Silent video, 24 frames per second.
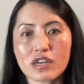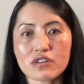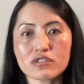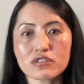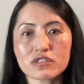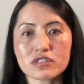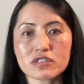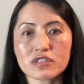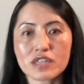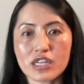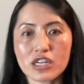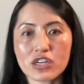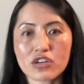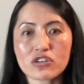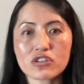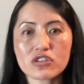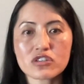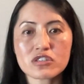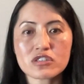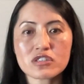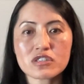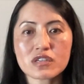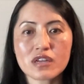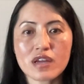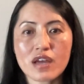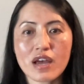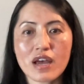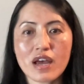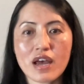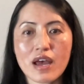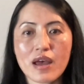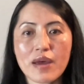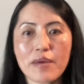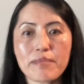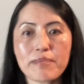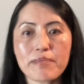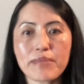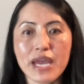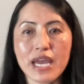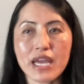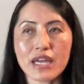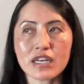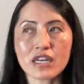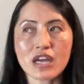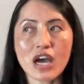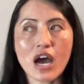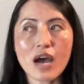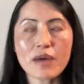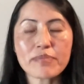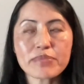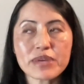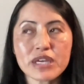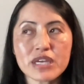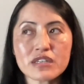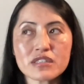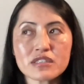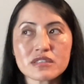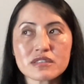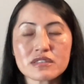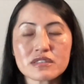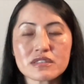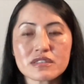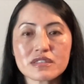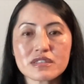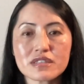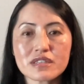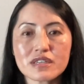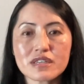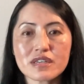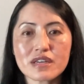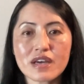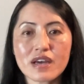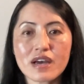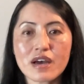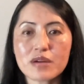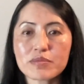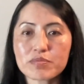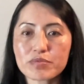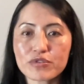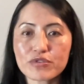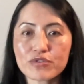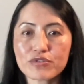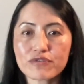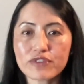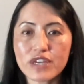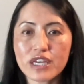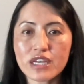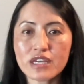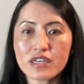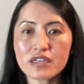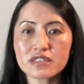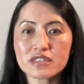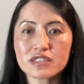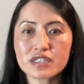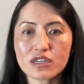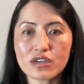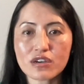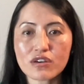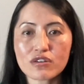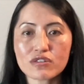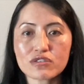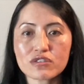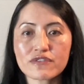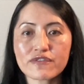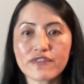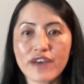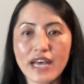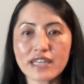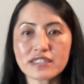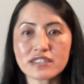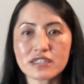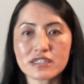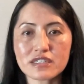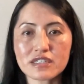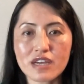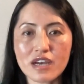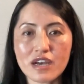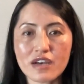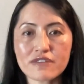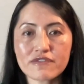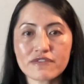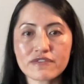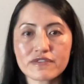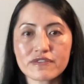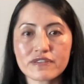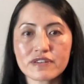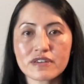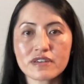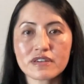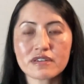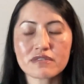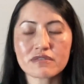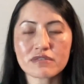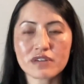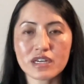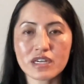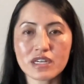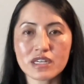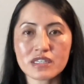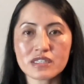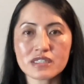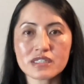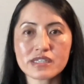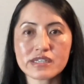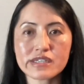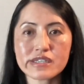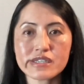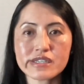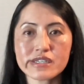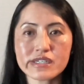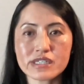or sales leaders may not be approving deals fast enough, right?